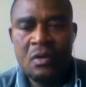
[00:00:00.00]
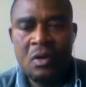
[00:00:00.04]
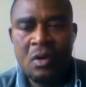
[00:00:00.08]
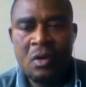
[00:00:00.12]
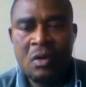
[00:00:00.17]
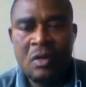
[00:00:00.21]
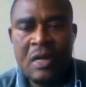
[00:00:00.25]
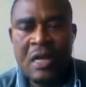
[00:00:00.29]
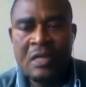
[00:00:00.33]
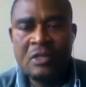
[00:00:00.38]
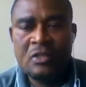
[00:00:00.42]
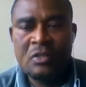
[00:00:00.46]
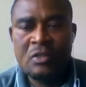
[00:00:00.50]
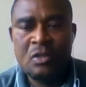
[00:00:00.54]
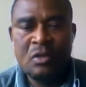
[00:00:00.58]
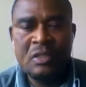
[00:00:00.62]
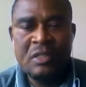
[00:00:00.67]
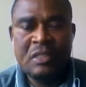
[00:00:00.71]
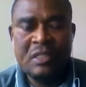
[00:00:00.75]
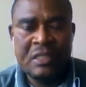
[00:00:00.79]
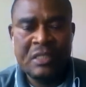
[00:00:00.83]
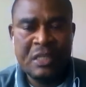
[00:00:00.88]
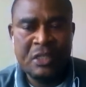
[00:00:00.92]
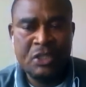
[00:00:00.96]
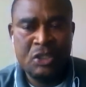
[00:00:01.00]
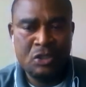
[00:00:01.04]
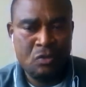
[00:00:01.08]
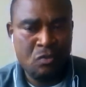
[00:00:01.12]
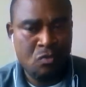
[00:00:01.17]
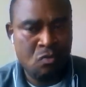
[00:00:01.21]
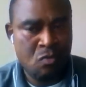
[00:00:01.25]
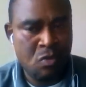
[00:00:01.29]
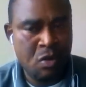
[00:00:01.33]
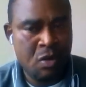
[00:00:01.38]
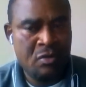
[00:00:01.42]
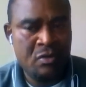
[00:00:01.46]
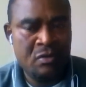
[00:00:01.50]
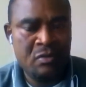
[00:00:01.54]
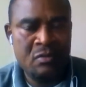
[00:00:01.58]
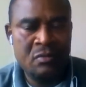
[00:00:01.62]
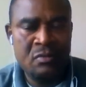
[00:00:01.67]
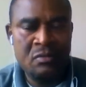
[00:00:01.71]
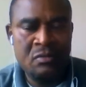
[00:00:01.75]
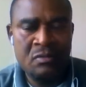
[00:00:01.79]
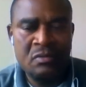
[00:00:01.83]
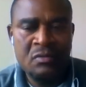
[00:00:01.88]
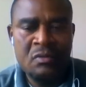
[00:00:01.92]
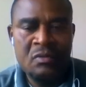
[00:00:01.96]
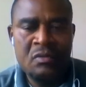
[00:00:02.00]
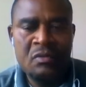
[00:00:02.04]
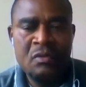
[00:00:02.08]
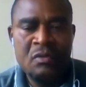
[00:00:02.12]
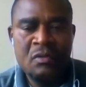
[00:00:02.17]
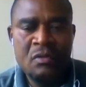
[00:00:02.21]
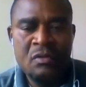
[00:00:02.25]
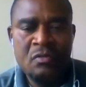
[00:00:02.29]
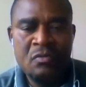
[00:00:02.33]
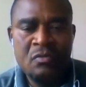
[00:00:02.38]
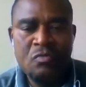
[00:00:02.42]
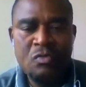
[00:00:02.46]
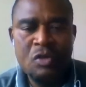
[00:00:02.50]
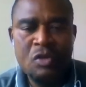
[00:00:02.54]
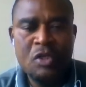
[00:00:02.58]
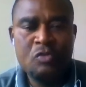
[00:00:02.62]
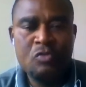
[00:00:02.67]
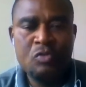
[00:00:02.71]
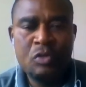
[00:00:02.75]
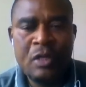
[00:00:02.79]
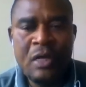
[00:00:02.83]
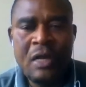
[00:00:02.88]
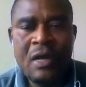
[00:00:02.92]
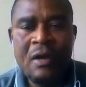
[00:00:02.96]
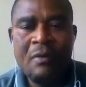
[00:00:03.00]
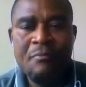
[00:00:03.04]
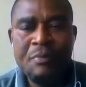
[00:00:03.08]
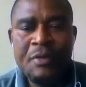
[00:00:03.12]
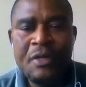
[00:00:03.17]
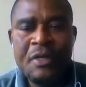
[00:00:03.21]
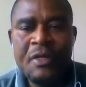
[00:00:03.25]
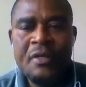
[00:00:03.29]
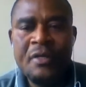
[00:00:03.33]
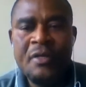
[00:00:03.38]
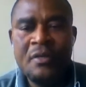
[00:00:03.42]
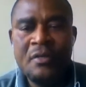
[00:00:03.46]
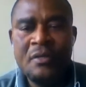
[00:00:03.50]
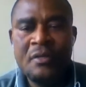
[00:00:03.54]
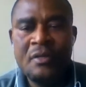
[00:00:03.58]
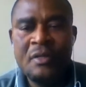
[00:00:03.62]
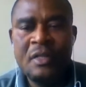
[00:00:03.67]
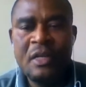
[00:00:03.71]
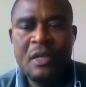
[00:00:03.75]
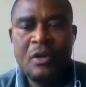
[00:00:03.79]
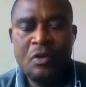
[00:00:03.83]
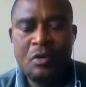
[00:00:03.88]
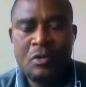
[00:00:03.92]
under study section 1, which will now be the